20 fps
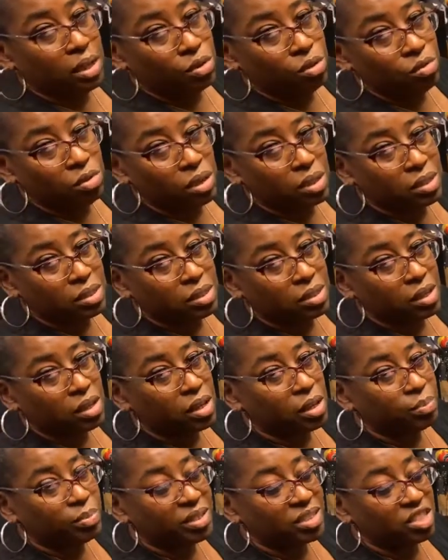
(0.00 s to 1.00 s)
then you could
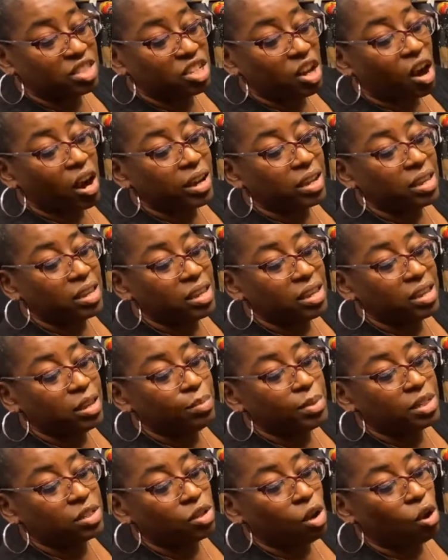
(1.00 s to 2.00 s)
sub a dark
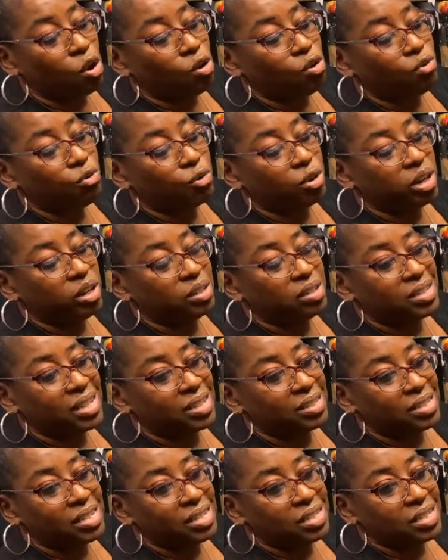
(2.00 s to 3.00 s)
image over it
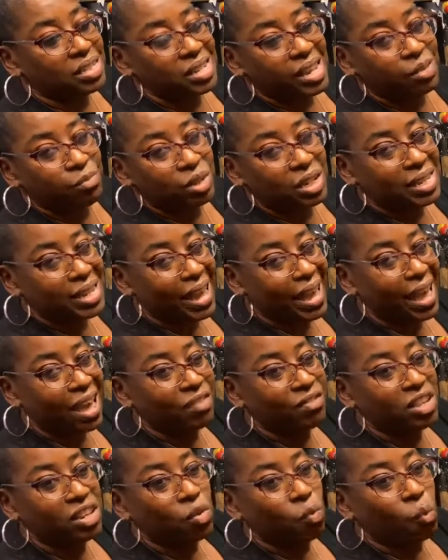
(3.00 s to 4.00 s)
that doesn't really
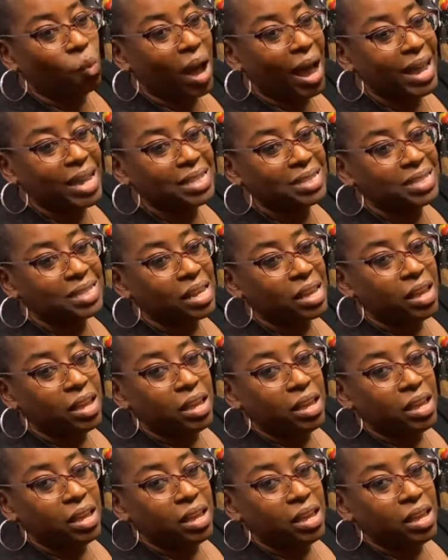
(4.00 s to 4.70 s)
have any whites.